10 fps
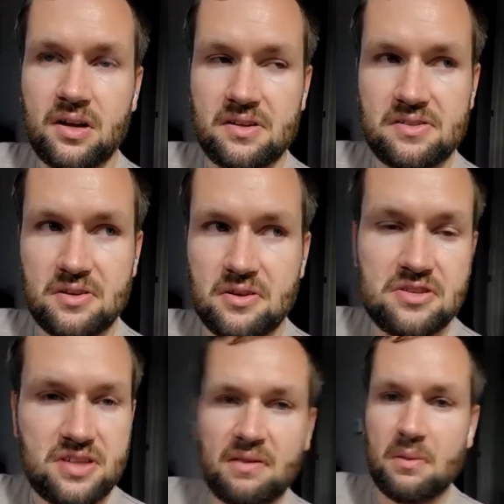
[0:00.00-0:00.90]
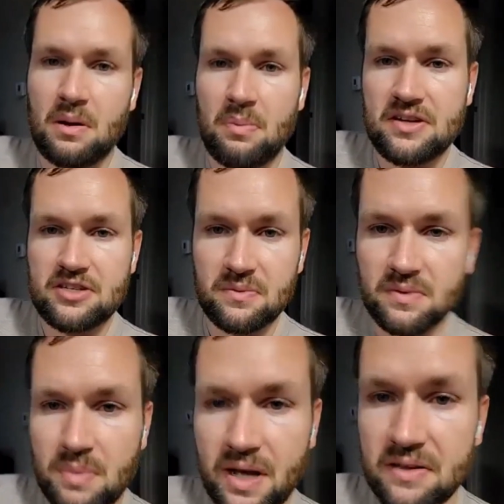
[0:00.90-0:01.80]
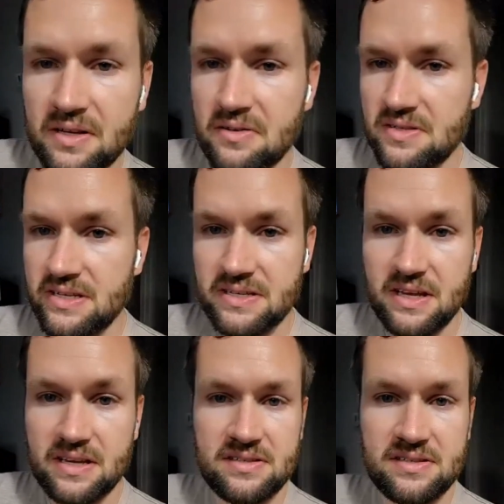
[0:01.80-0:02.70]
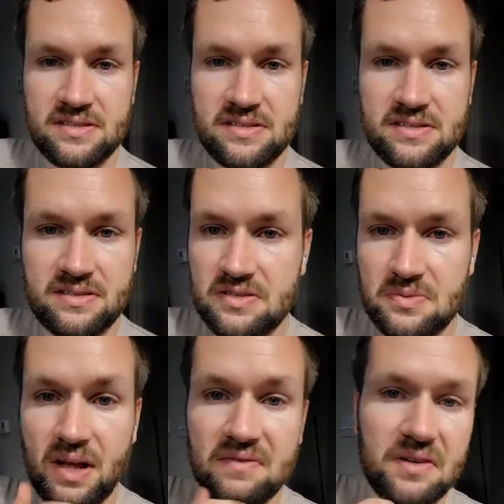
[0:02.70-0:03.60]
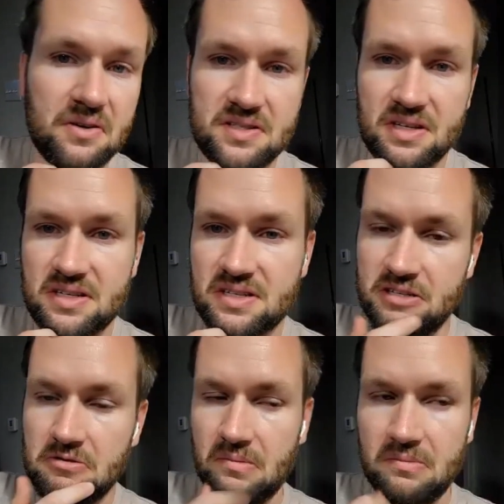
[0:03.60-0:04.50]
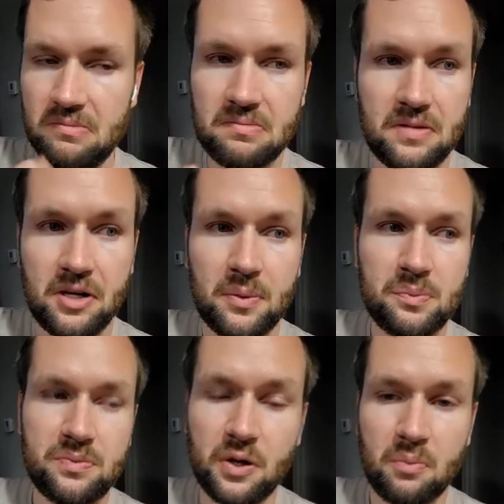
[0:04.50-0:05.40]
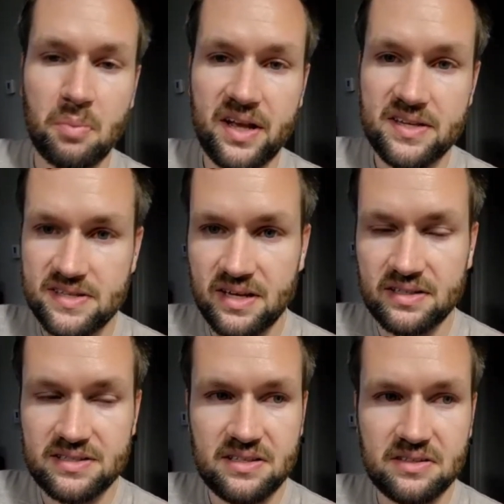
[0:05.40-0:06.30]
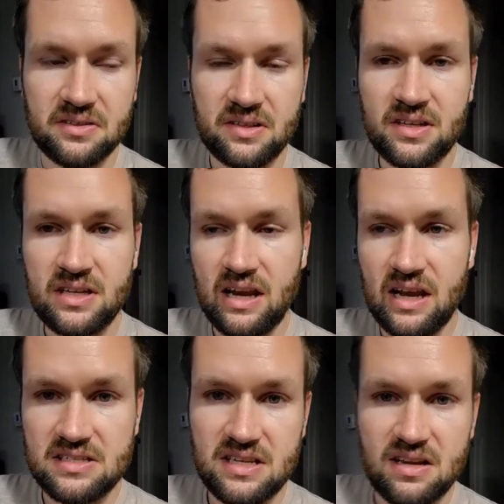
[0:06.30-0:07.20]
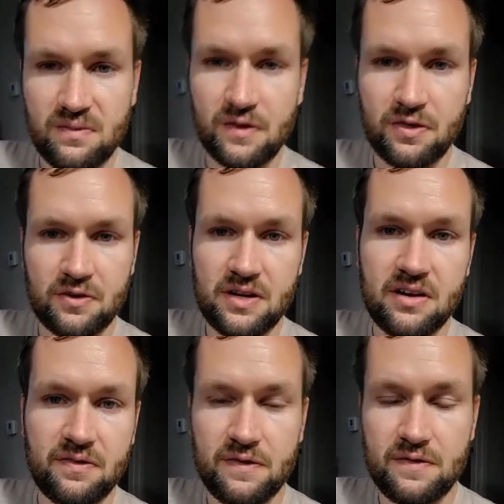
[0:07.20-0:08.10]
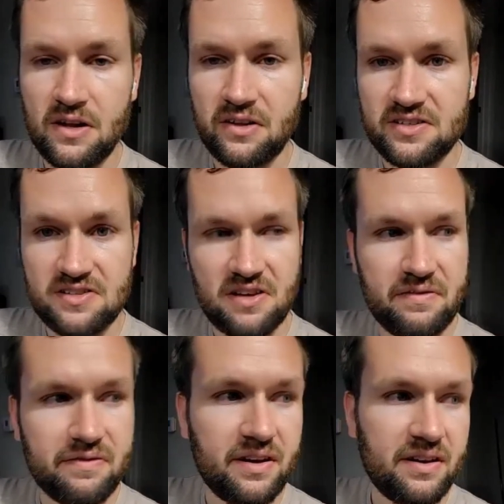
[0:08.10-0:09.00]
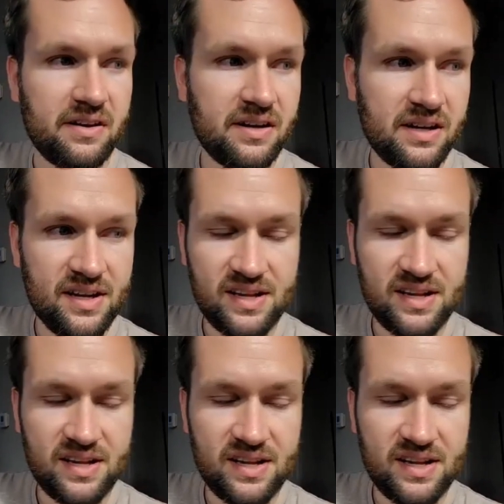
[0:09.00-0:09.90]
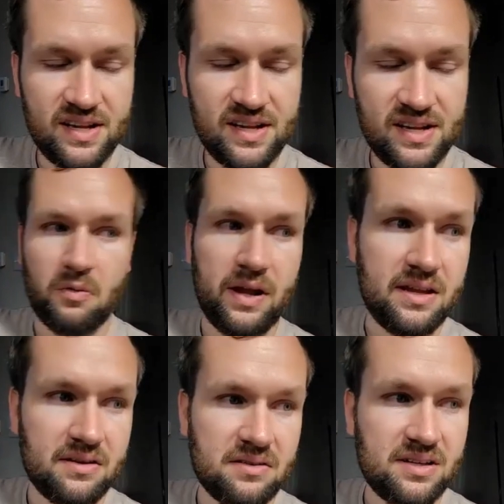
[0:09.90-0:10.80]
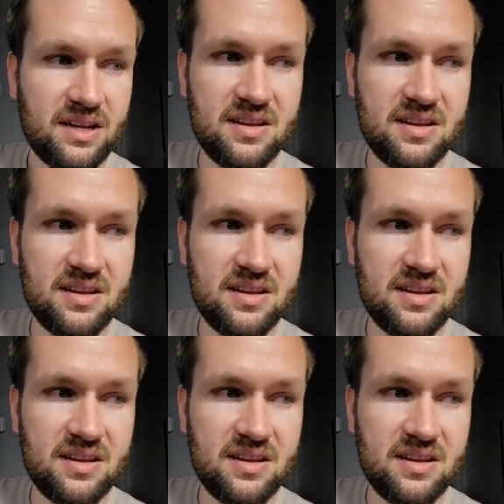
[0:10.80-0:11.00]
So you just have to be patient with buying Legos these days. That's what I've noticed. I just don't buy a set until I see it for $30 to $50 off and wait.